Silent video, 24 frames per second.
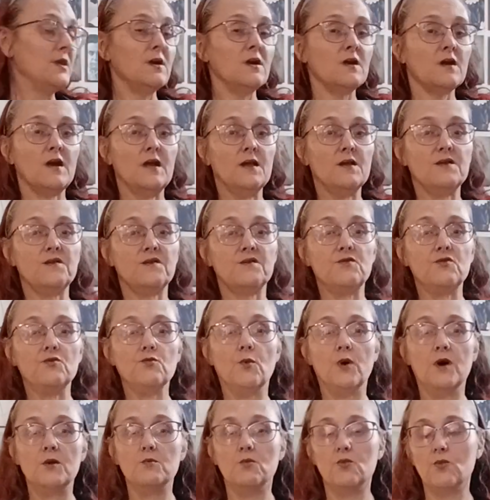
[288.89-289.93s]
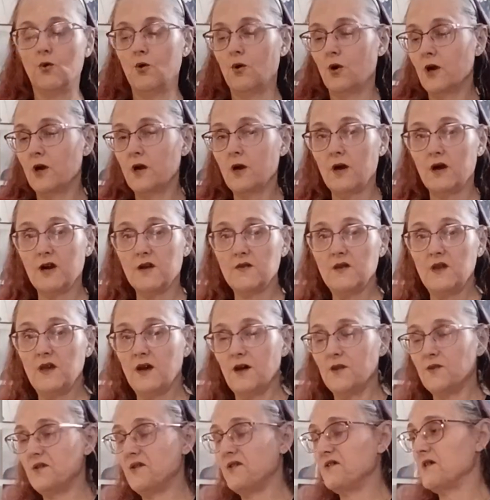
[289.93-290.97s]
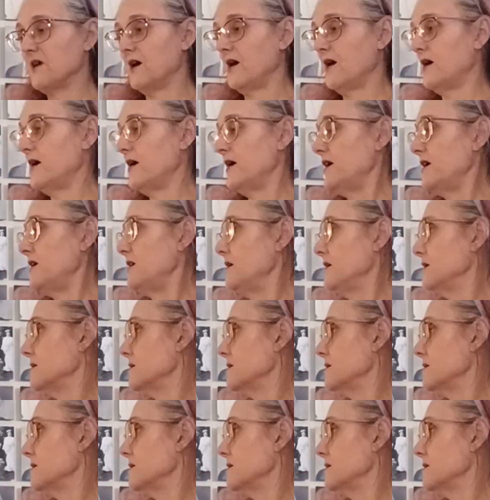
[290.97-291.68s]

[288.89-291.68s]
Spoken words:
Okay, let's do one more on the other side.